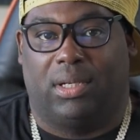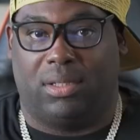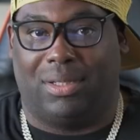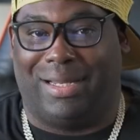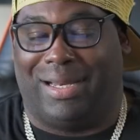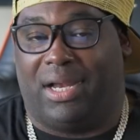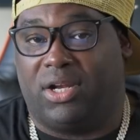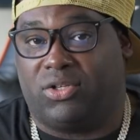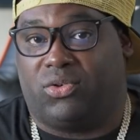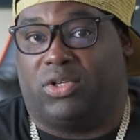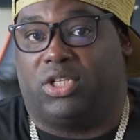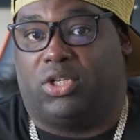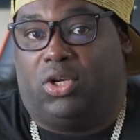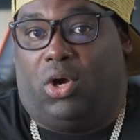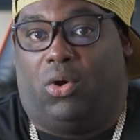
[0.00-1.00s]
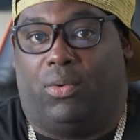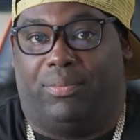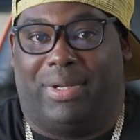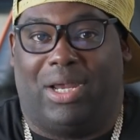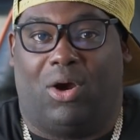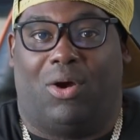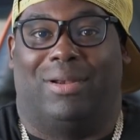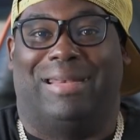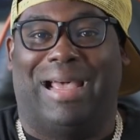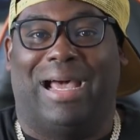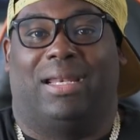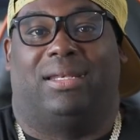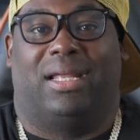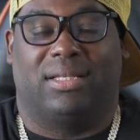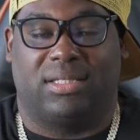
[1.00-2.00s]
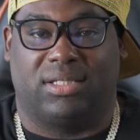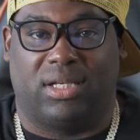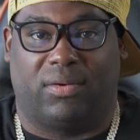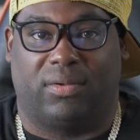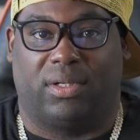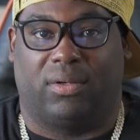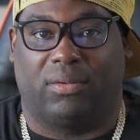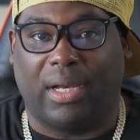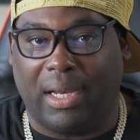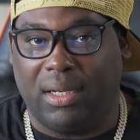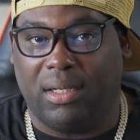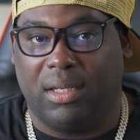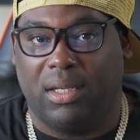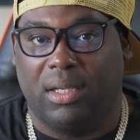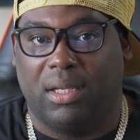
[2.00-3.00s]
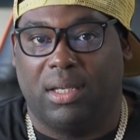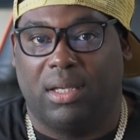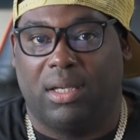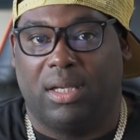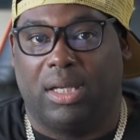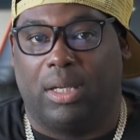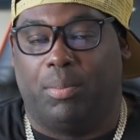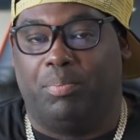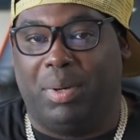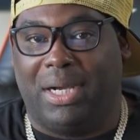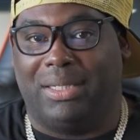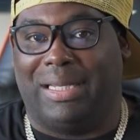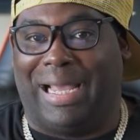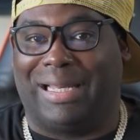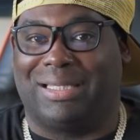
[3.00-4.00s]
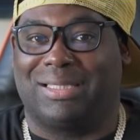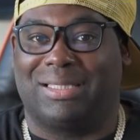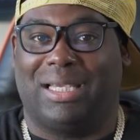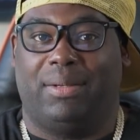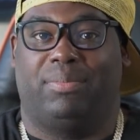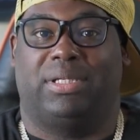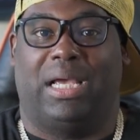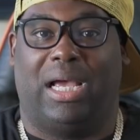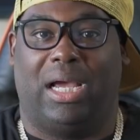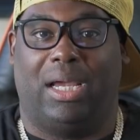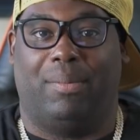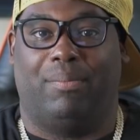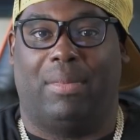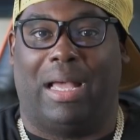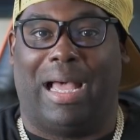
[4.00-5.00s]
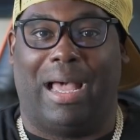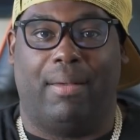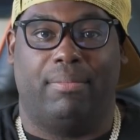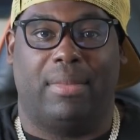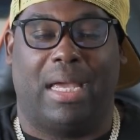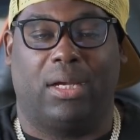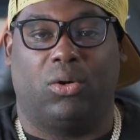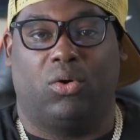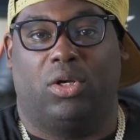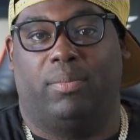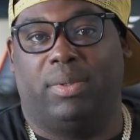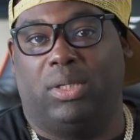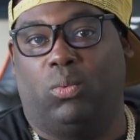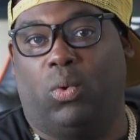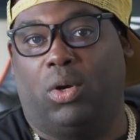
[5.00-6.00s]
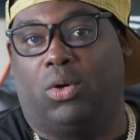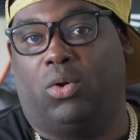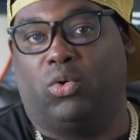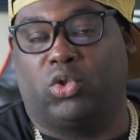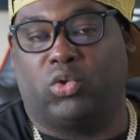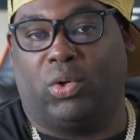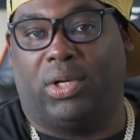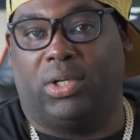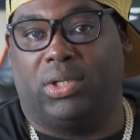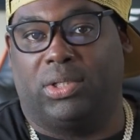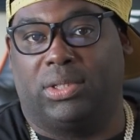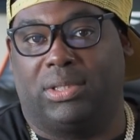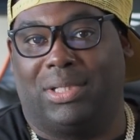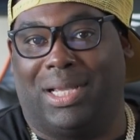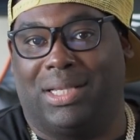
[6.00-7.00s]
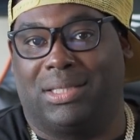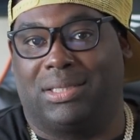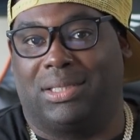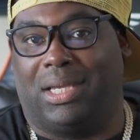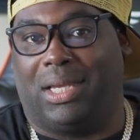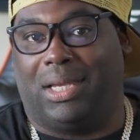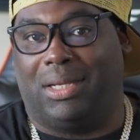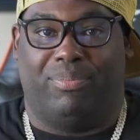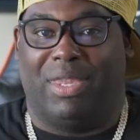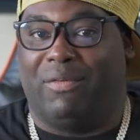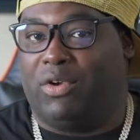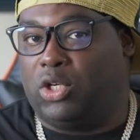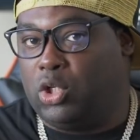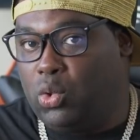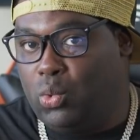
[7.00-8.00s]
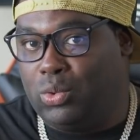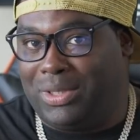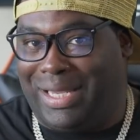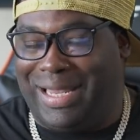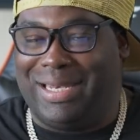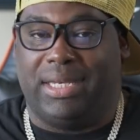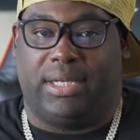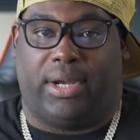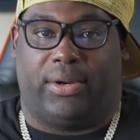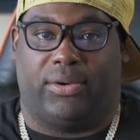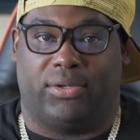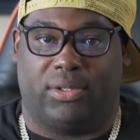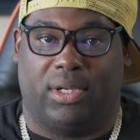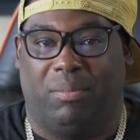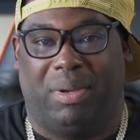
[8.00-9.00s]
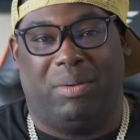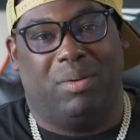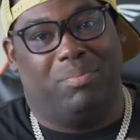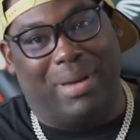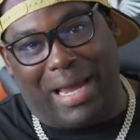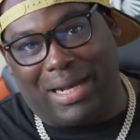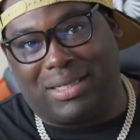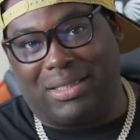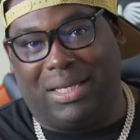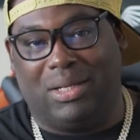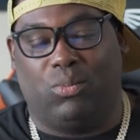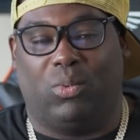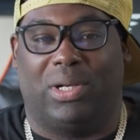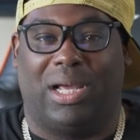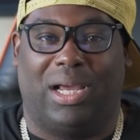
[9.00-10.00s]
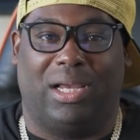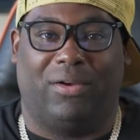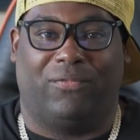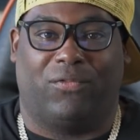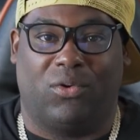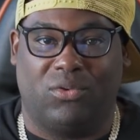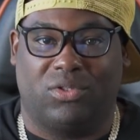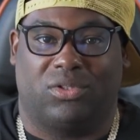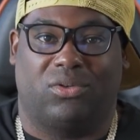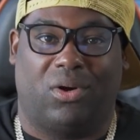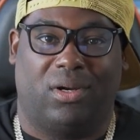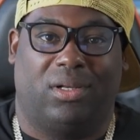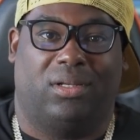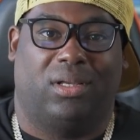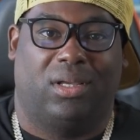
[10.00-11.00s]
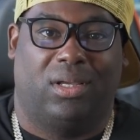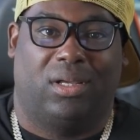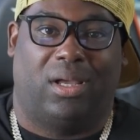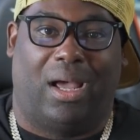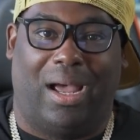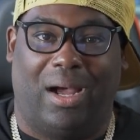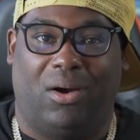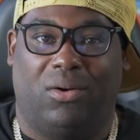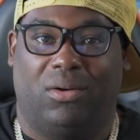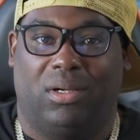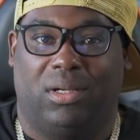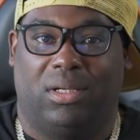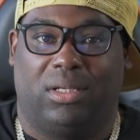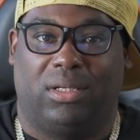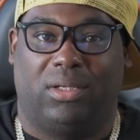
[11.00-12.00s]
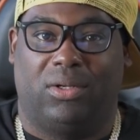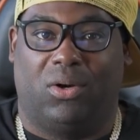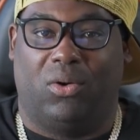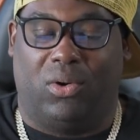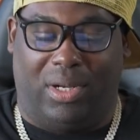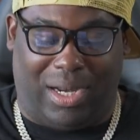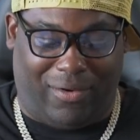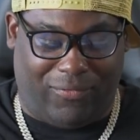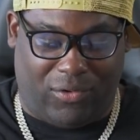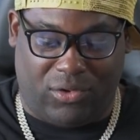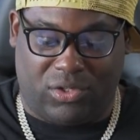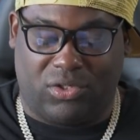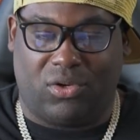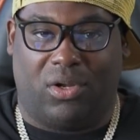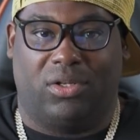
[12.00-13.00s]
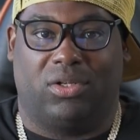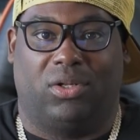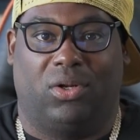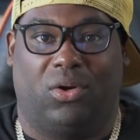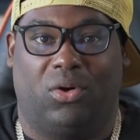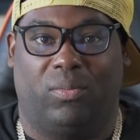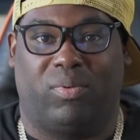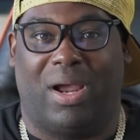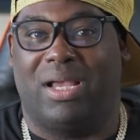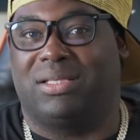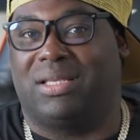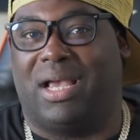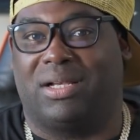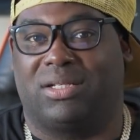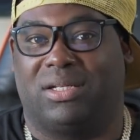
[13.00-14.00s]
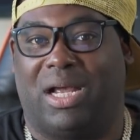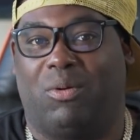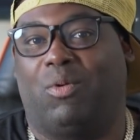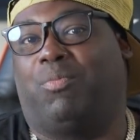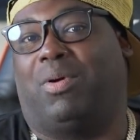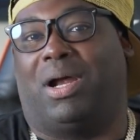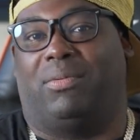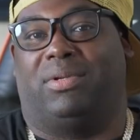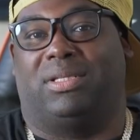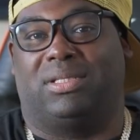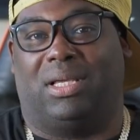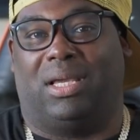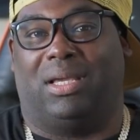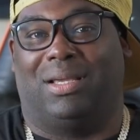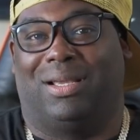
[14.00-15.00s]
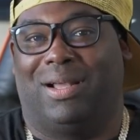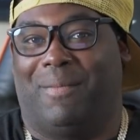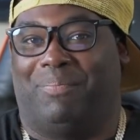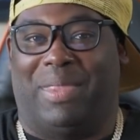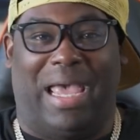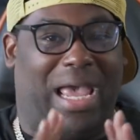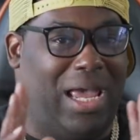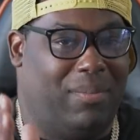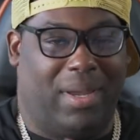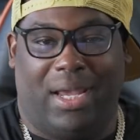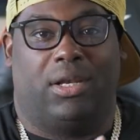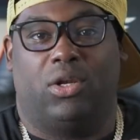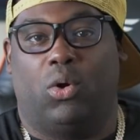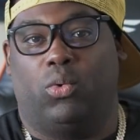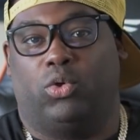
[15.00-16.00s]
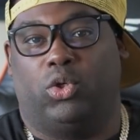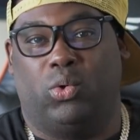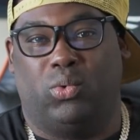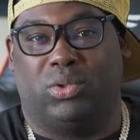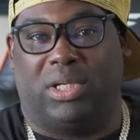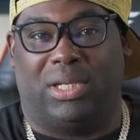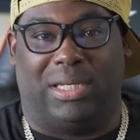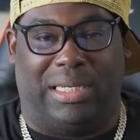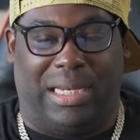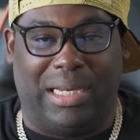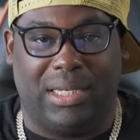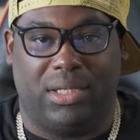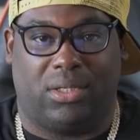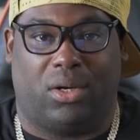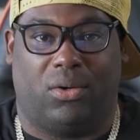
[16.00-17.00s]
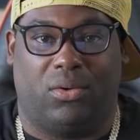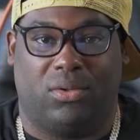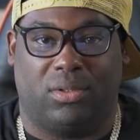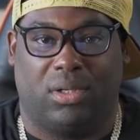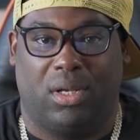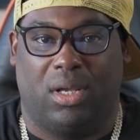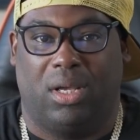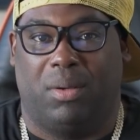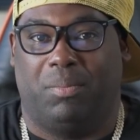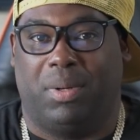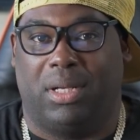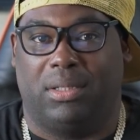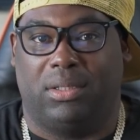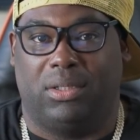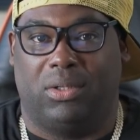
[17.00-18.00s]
And the answer is no, they are not necessary. Okay. But at the same time, I'm not going to be one of those traders that say never use indicators. Maybe back then when I first started out, and I first started to learn price action, I would probably say, nah, man, don't use any indicators. But,